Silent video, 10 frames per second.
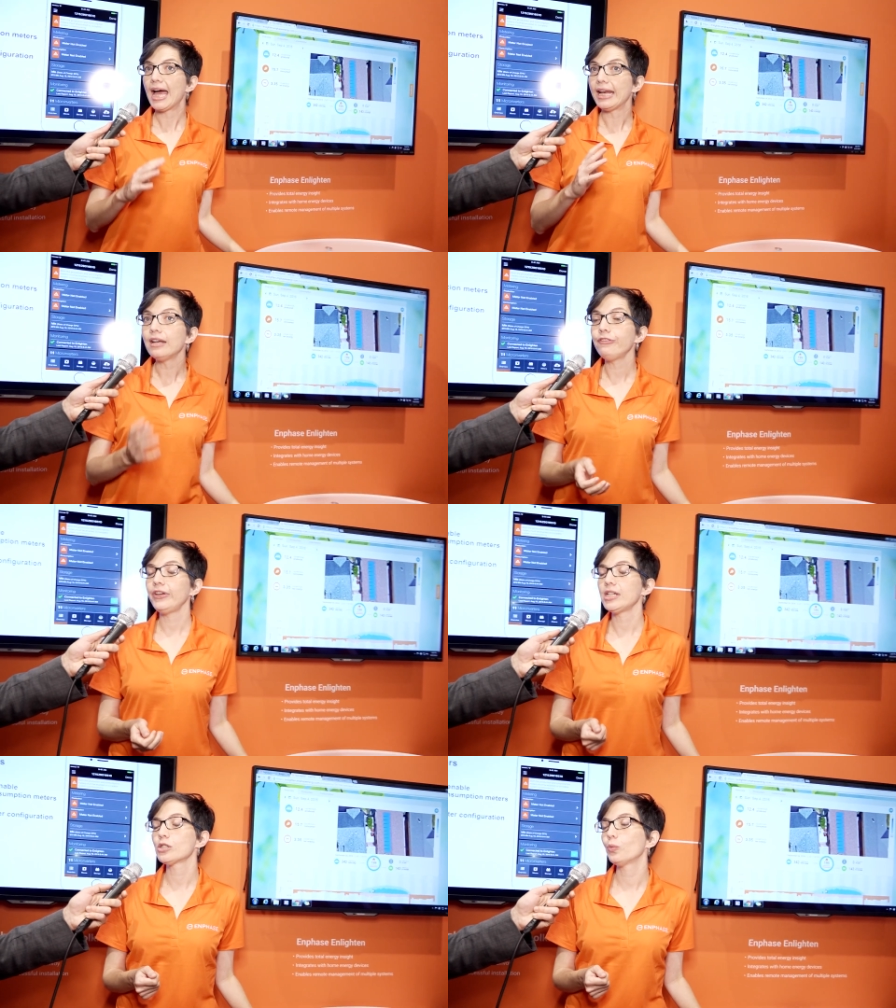at
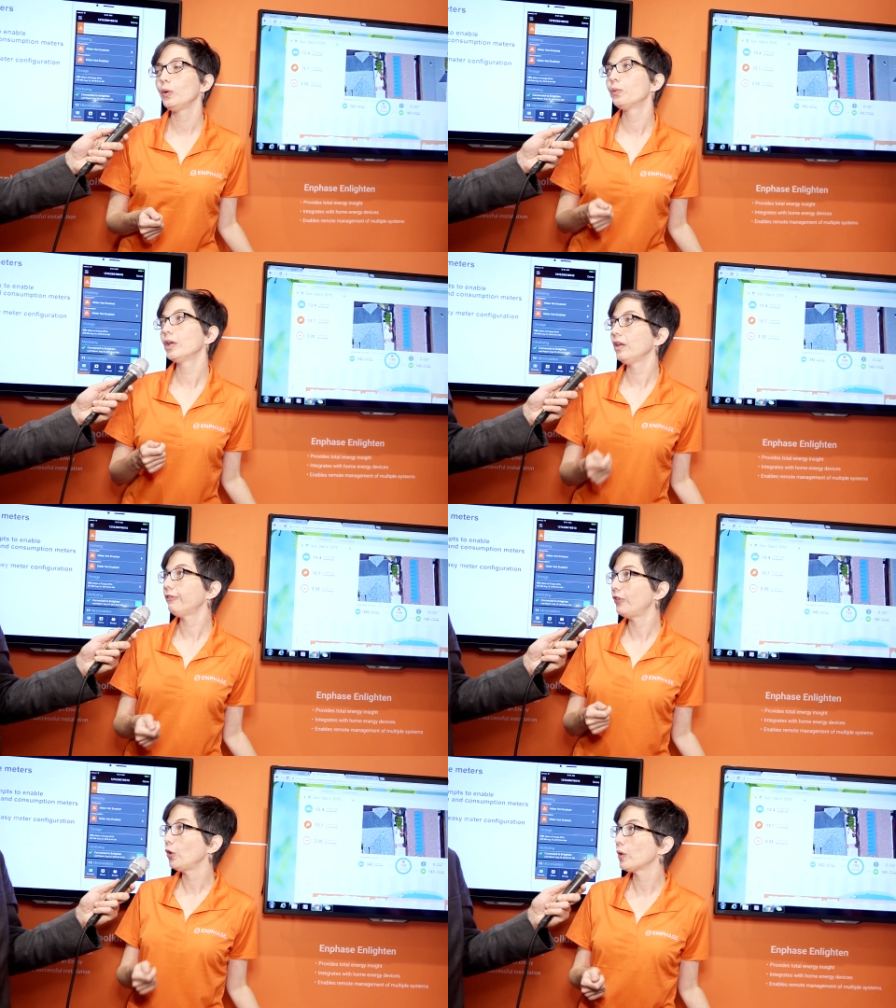Enphase, we really
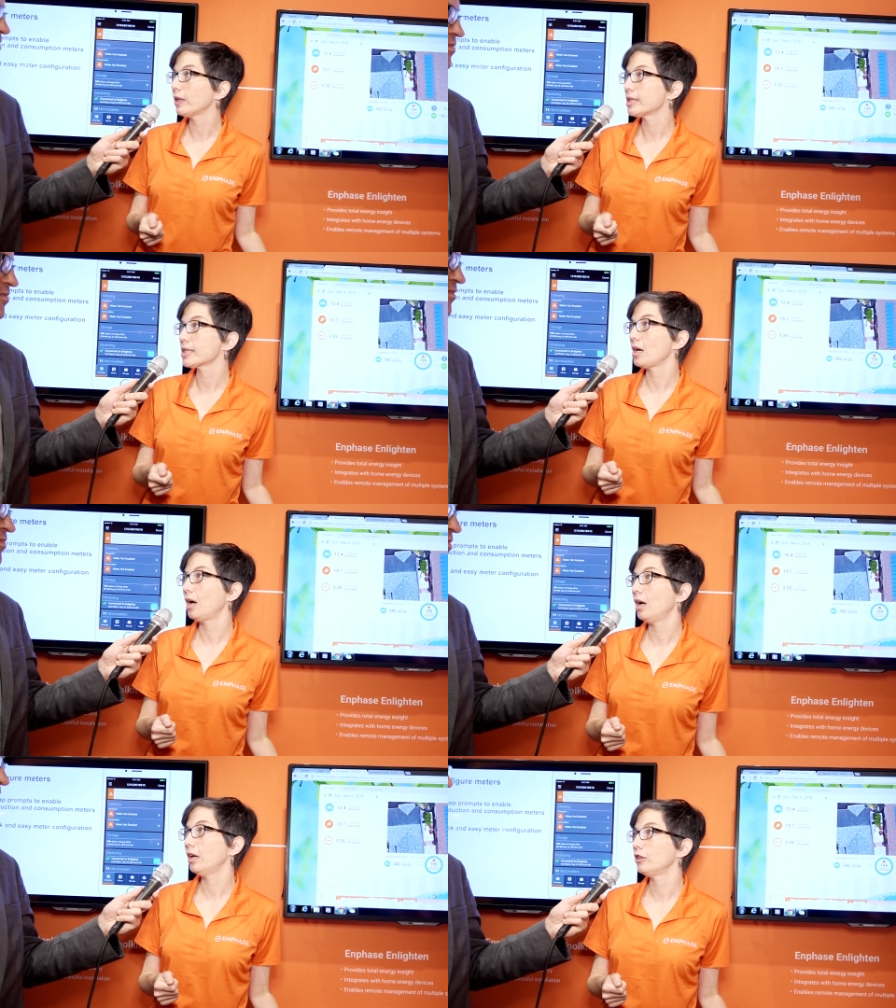focus
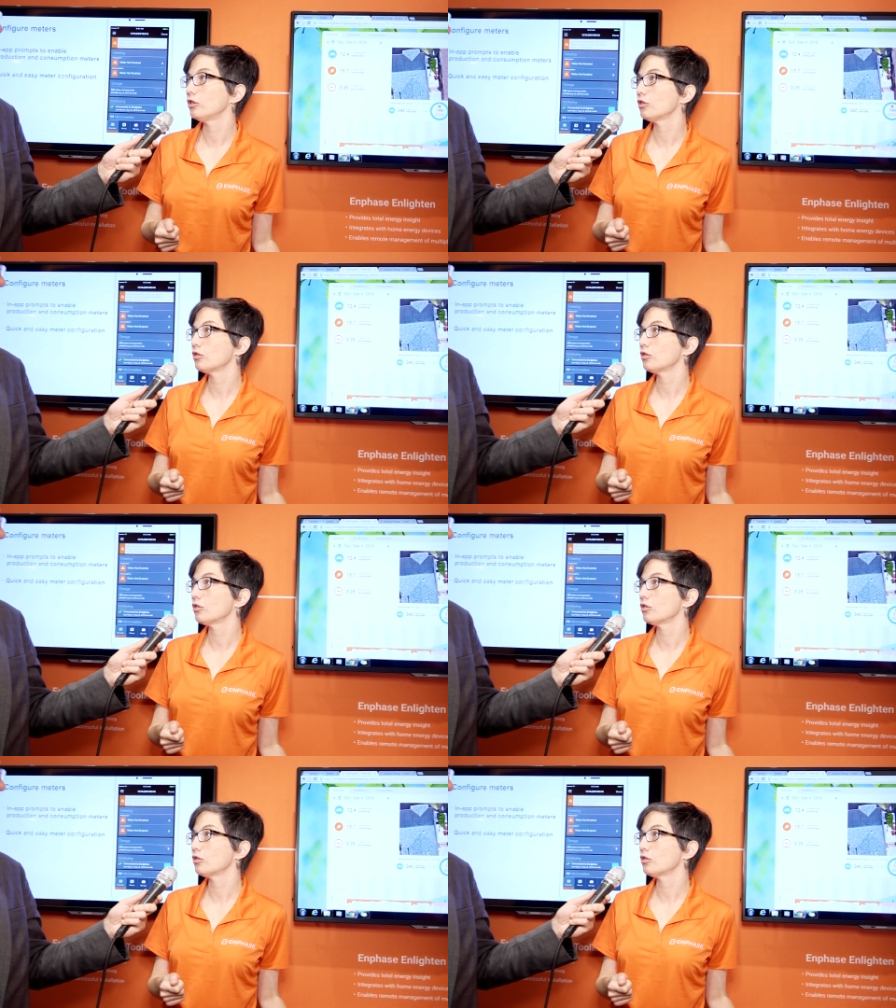on